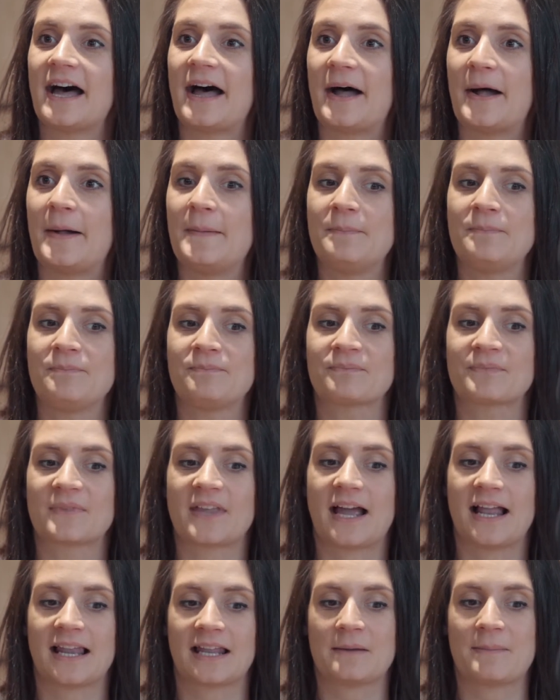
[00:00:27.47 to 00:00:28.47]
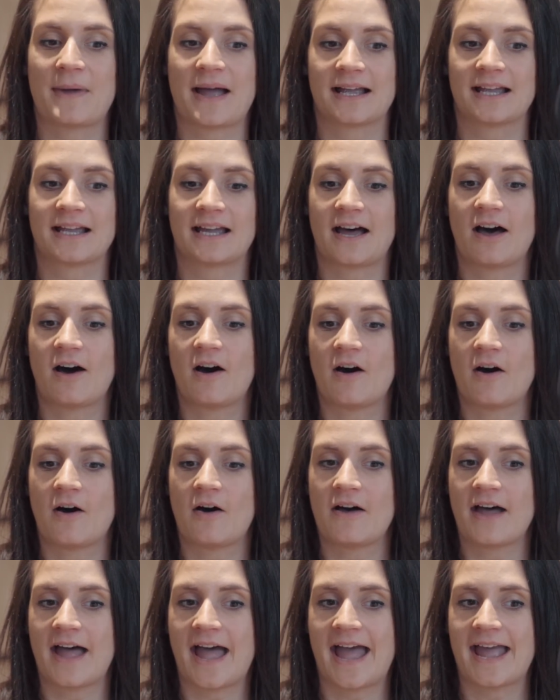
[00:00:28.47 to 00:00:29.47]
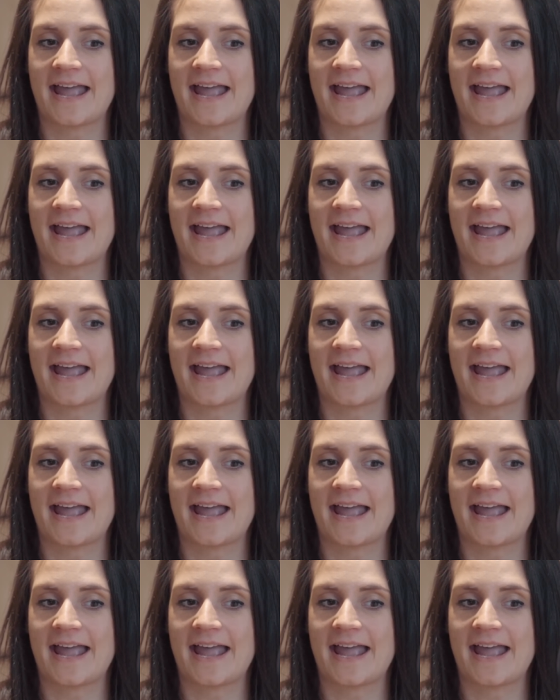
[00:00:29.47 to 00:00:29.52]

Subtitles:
Allica Bank are